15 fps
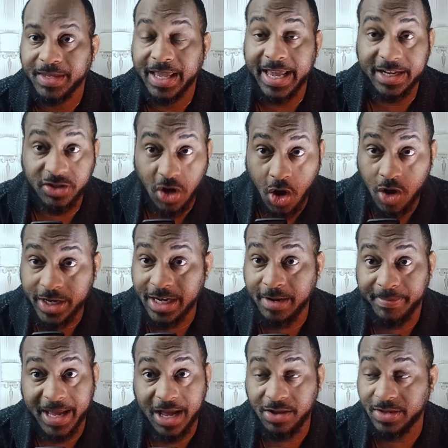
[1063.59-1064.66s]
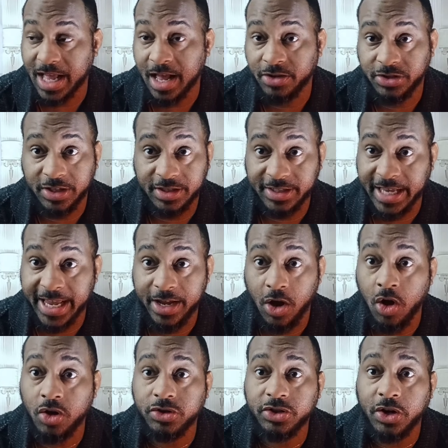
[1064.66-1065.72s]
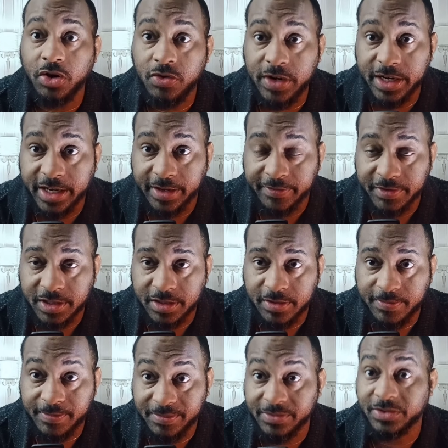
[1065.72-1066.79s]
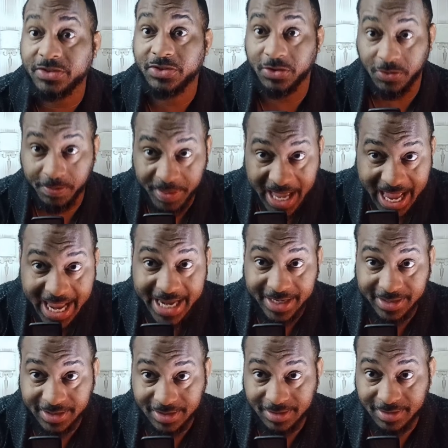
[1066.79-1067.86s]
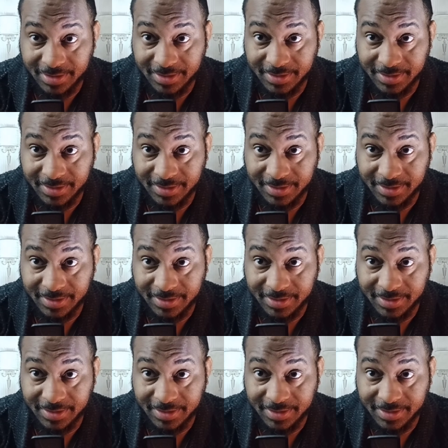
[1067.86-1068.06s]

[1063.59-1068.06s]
and talking about, I'll just say, alternatives to banks.